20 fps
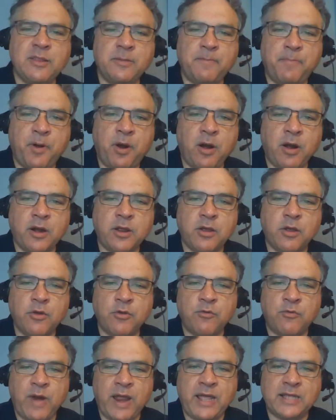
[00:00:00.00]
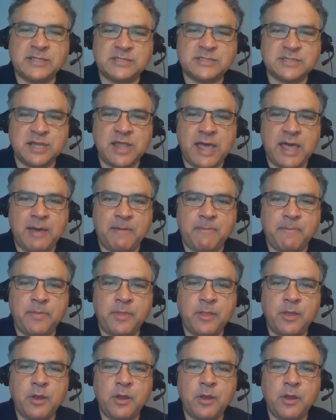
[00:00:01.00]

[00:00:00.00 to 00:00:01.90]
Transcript: the park grand slam